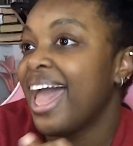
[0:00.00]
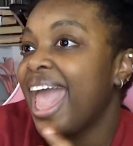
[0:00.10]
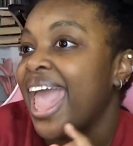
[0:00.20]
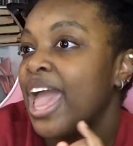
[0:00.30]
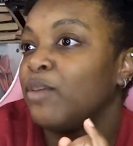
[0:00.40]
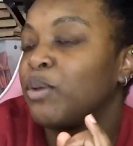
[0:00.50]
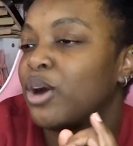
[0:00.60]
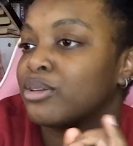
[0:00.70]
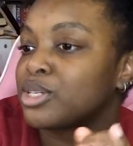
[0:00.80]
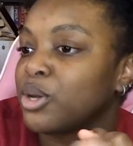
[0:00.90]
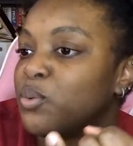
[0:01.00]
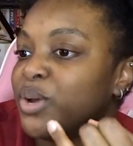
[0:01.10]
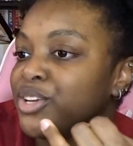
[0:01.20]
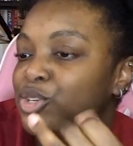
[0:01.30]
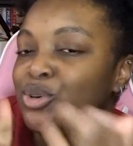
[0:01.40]
and we also
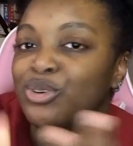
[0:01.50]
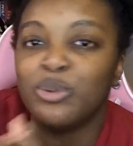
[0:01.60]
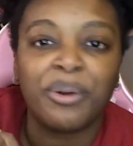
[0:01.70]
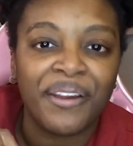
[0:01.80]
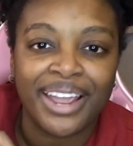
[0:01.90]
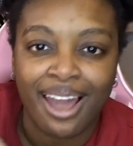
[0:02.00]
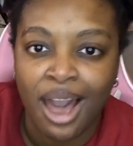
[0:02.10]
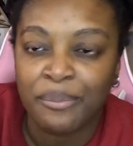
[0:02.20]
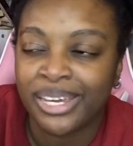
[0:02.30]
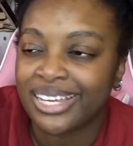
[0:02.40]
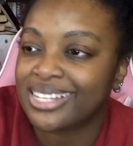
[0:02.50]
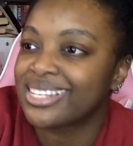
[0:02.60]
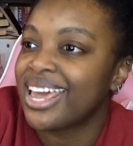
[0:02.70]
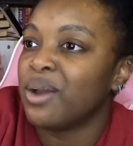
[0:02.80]
went to Newbery Comics,